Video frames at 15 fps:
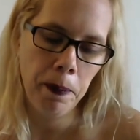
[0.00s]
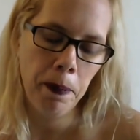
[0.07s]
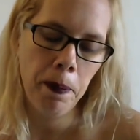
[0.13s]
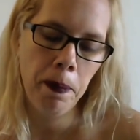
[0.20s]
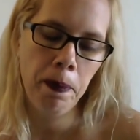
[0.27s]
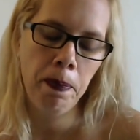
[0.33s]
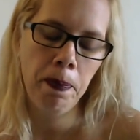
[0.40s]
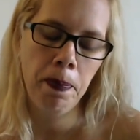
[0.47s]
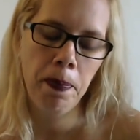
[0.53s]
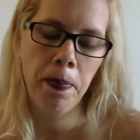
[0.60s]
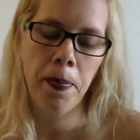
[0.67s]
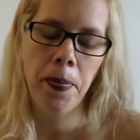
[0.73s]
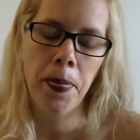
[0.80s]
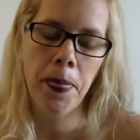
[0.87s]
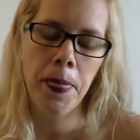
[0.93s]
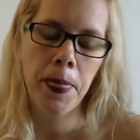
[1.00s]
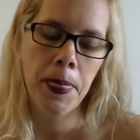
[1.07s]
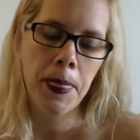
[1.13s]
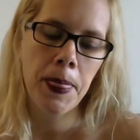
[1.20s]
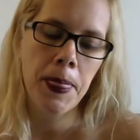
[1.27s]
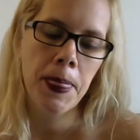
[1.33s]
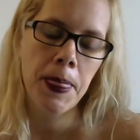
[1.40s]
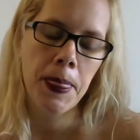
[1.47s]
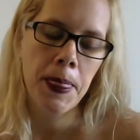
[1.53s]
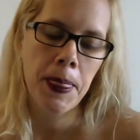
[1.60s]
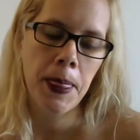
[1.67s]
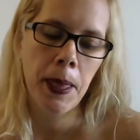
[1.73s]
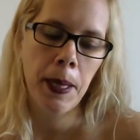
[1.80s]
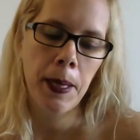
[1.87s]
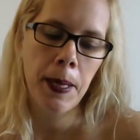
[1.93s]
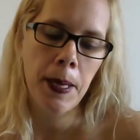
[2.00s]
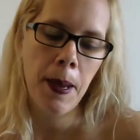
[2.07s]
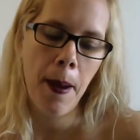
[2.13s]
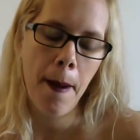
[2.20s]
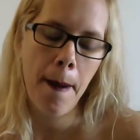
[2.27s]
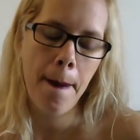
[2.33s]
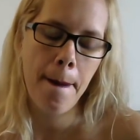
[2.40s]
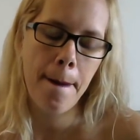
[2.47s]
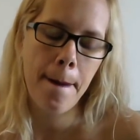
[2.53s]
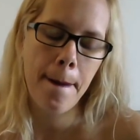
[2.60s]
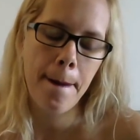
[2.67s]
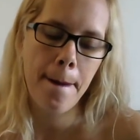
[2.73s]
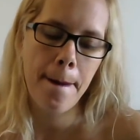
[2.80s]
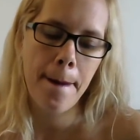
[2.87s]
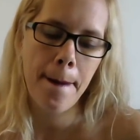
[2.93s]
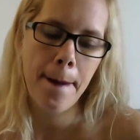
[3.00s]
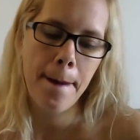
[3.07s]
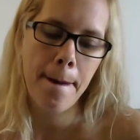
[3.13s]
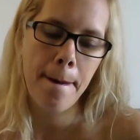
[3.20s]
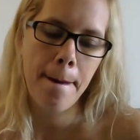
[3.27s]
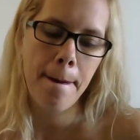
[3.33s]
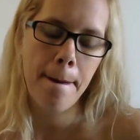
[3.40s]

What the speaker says: [no speech]